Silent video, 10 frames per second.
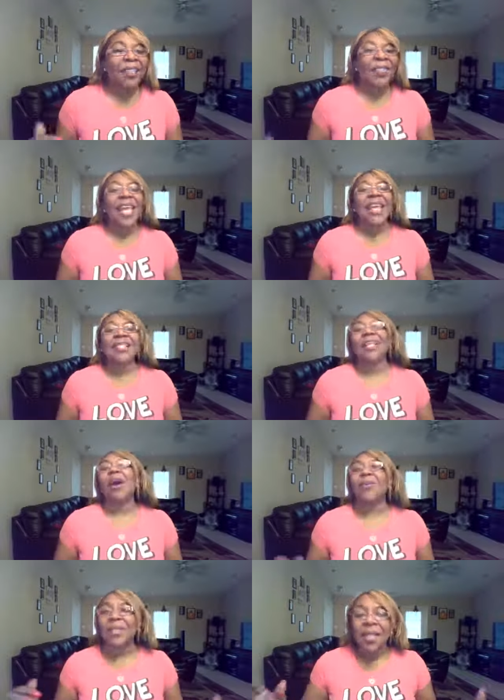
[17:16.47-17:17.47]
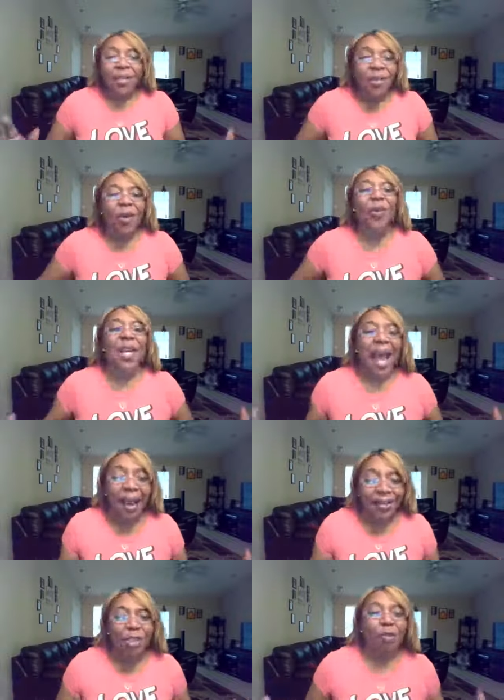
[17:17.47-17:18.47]
And then as I was learning
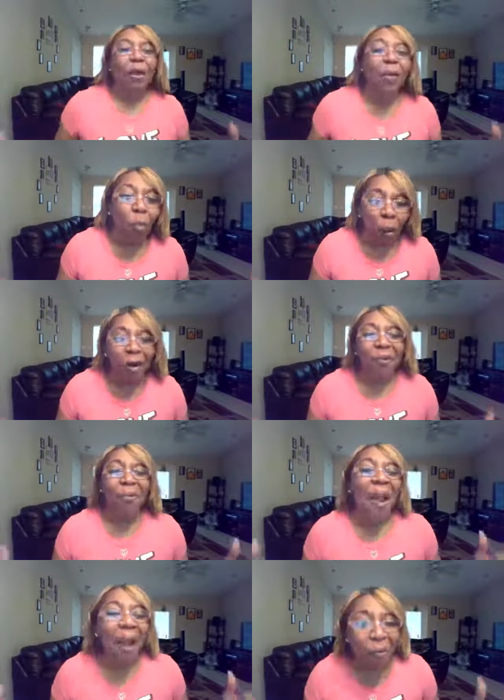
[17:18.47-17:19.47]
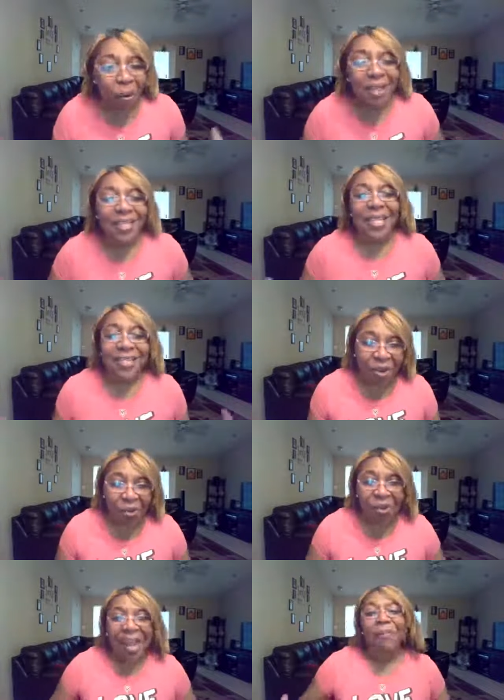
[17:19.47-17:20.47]
how to tread water where I was, and I was
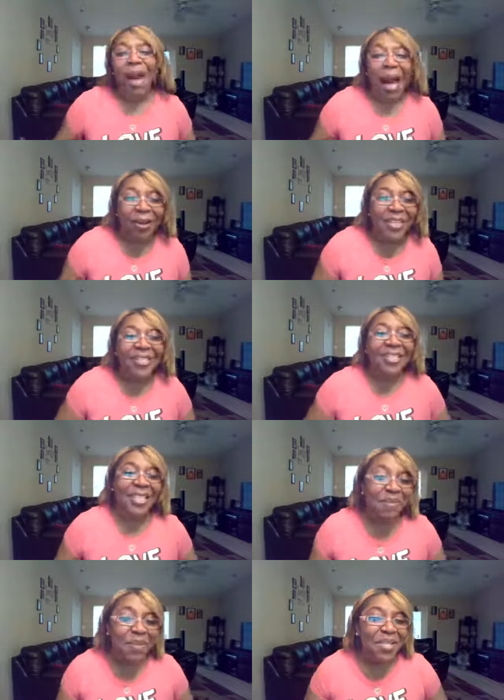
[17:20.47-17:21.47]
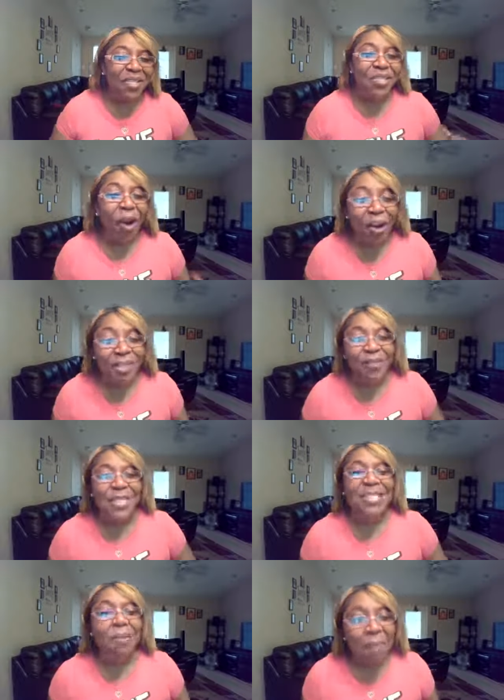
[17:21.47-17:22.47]
like, okay, I'm out in the deep. This is
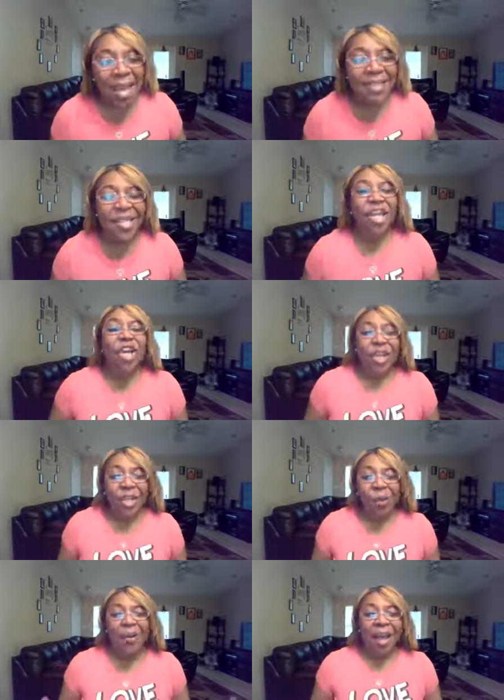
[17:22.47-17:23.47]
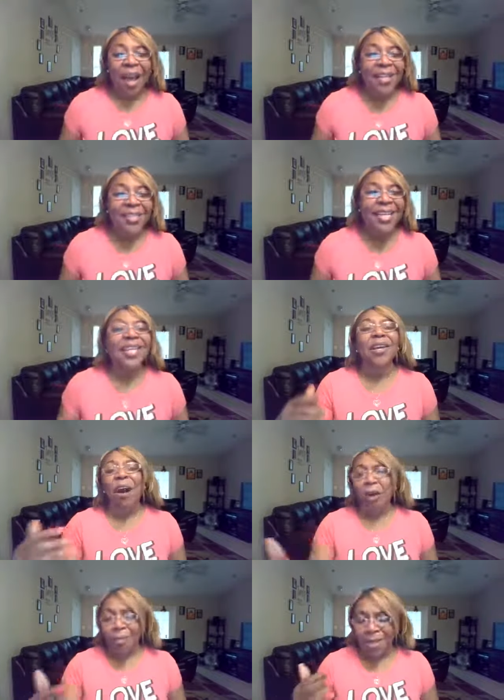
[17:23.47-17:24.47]
awesome. This is amazing. You know what God did? He
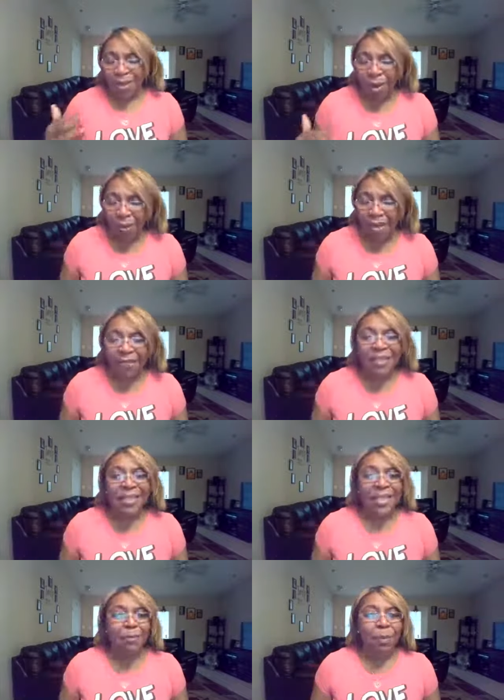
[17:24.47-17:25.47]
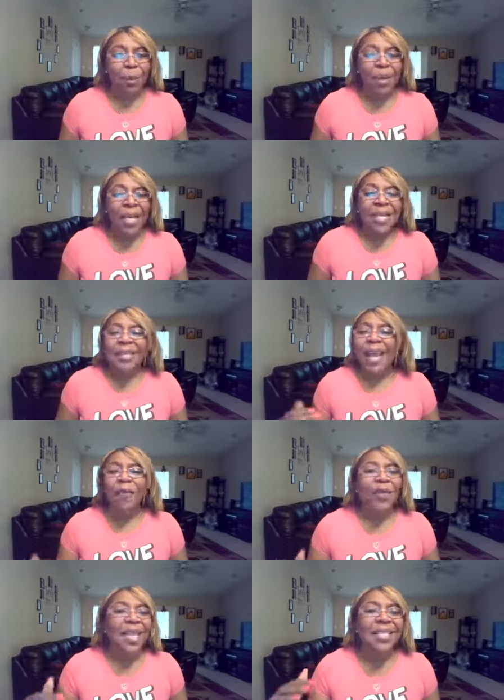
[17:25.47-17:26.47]
called me to go even deeper.
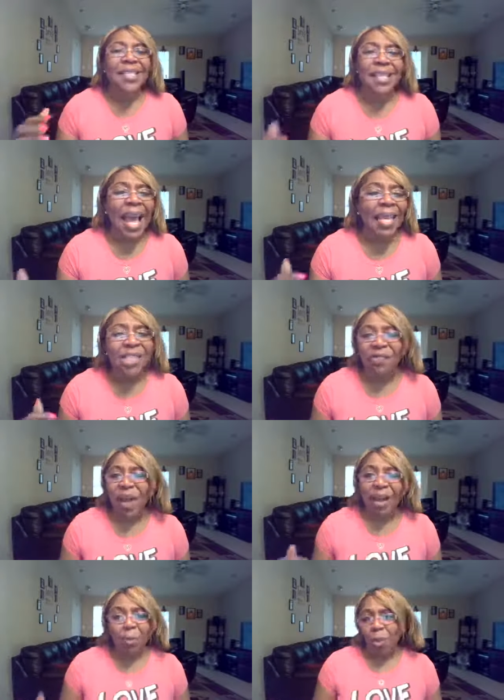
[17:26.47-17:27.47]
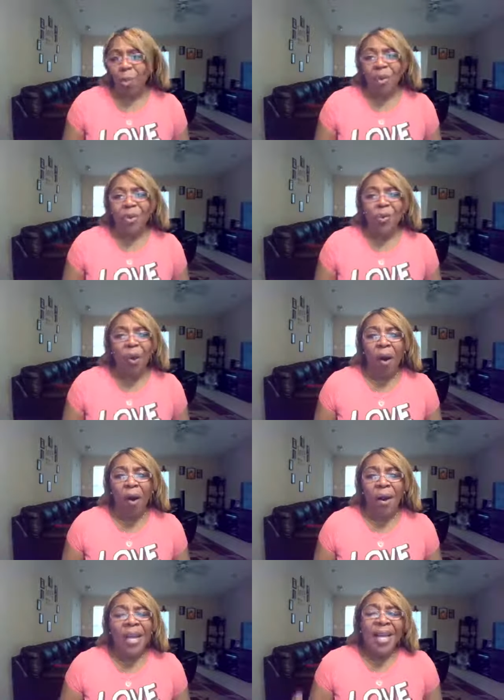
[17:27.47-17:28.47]
Never get satisfied with where you
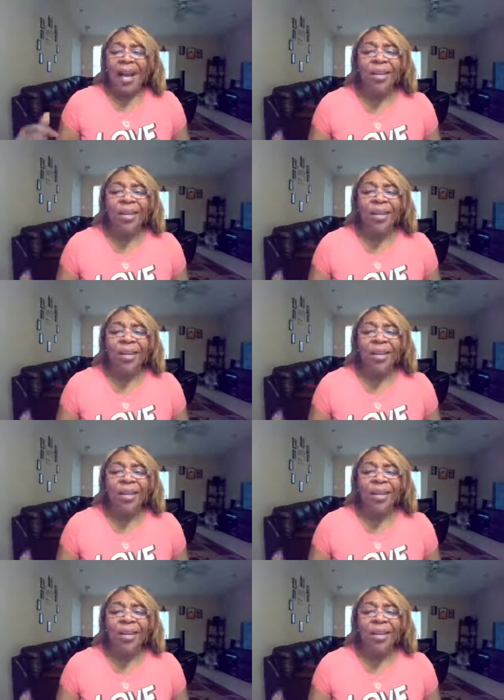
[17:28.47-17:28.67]
are.